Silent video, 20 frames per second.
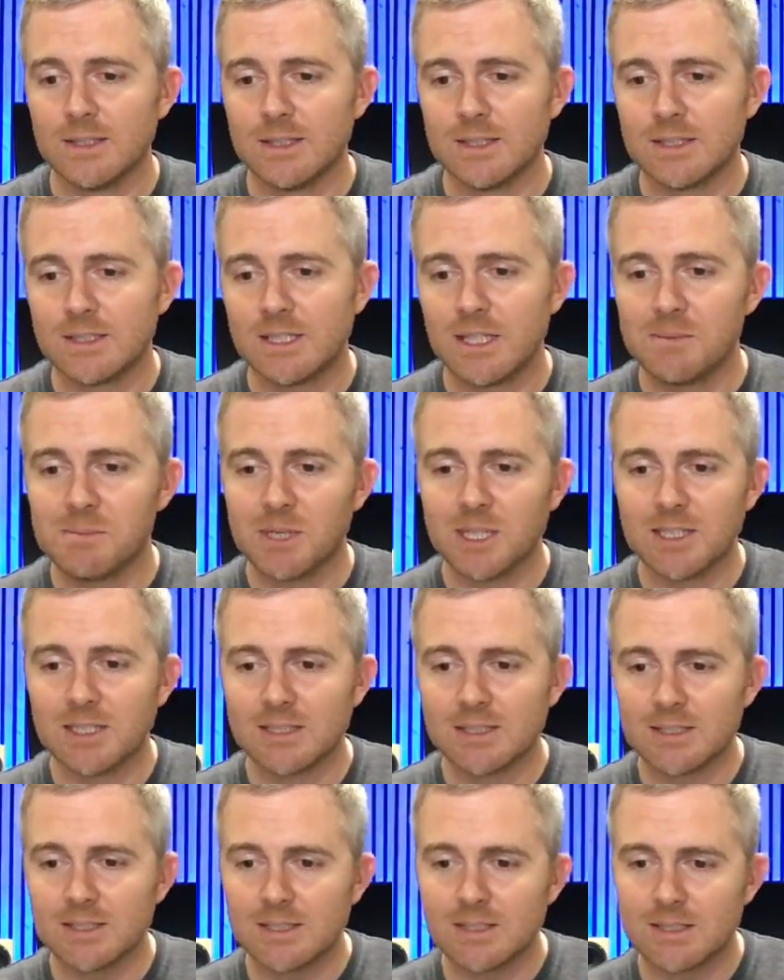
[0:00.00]

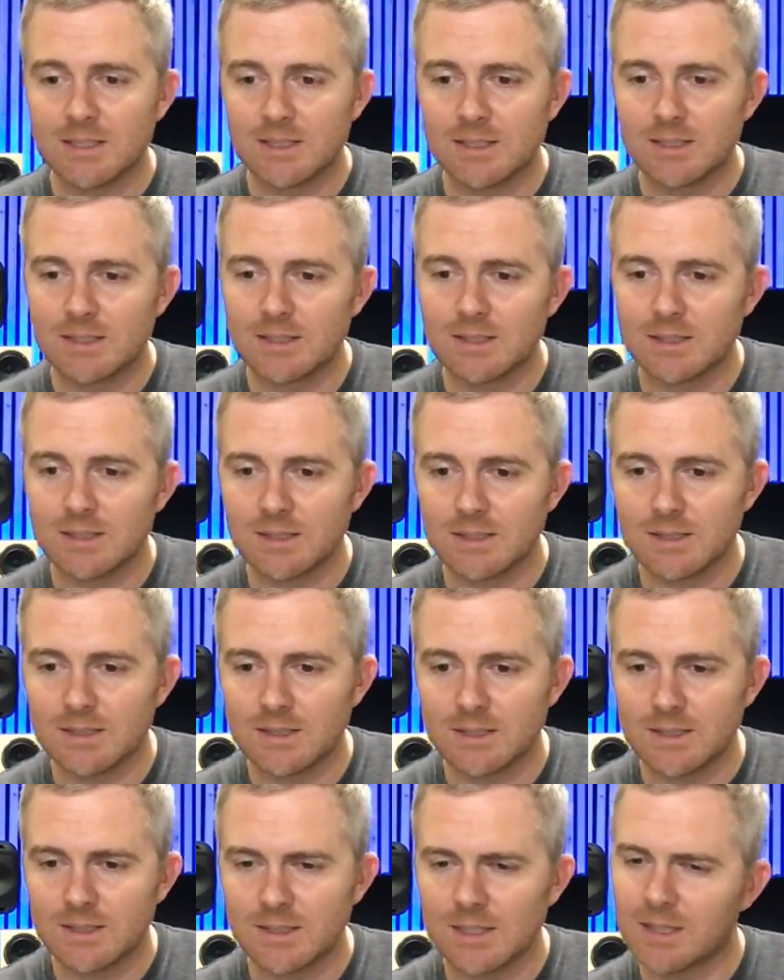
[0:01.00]
Demons
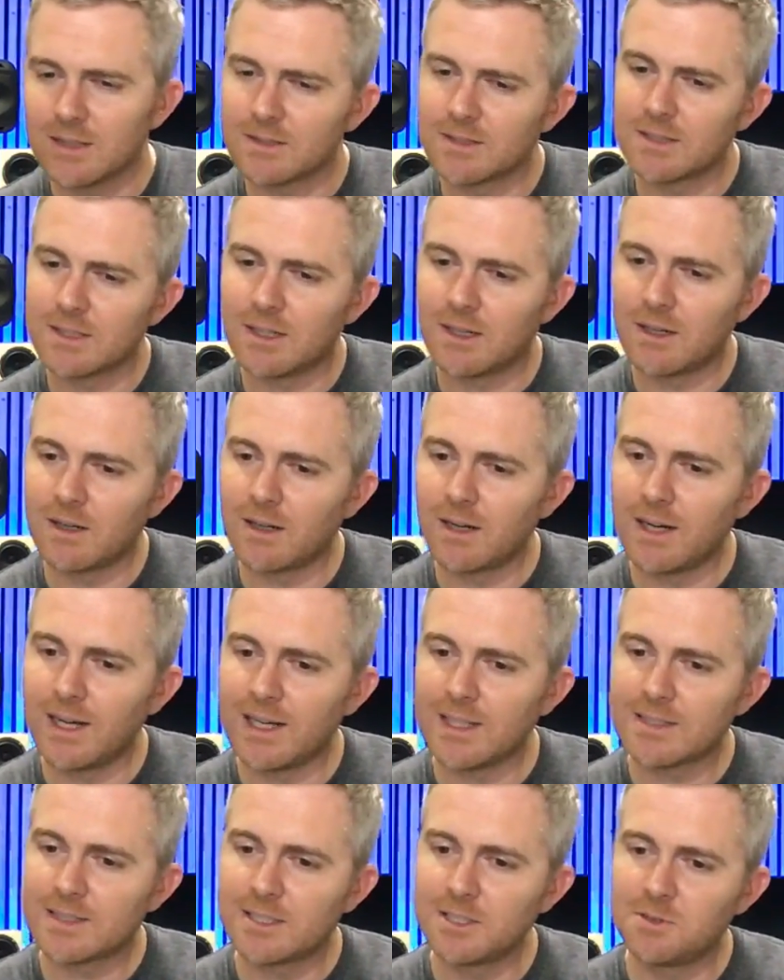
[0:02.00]
Selzar
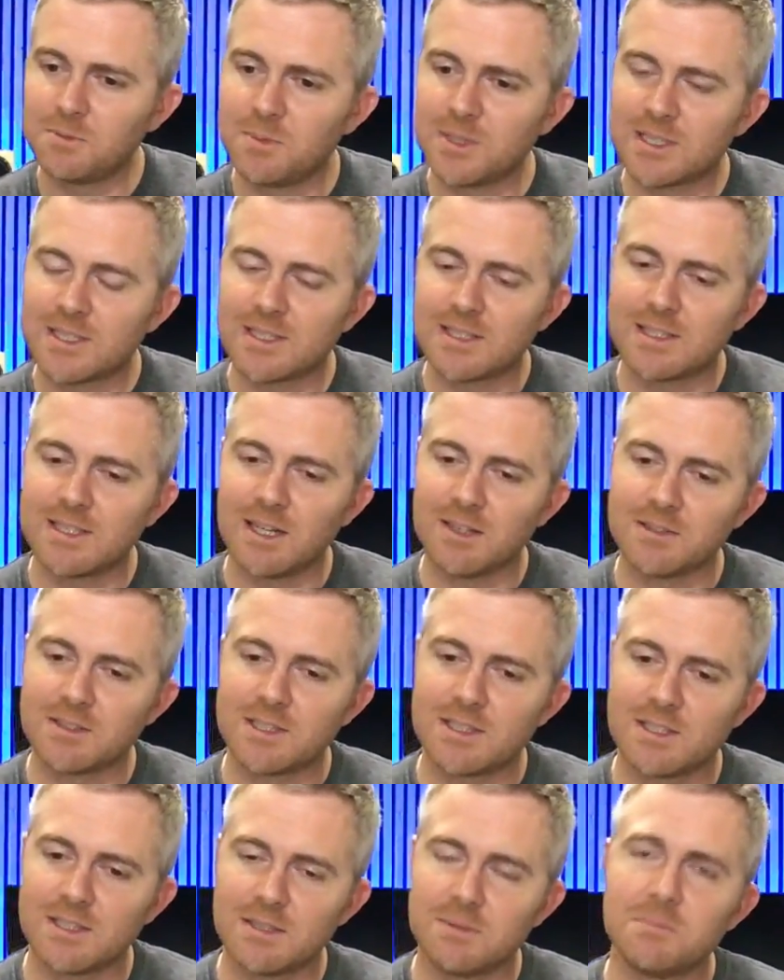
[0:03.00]
asked, did you miss the sound
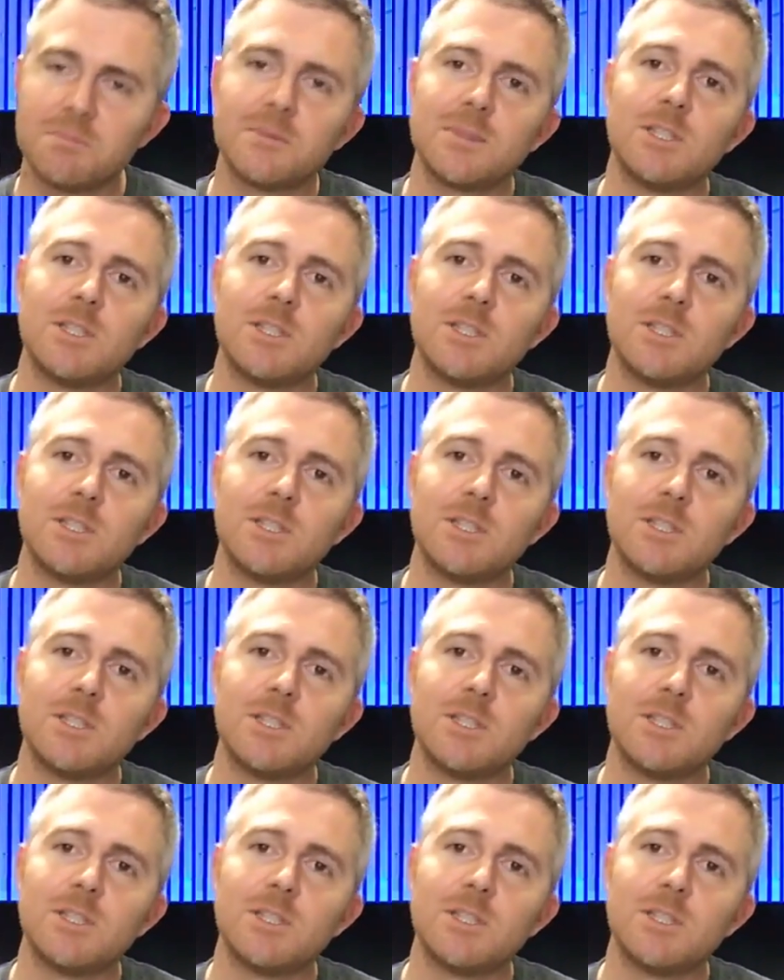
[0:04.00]
system?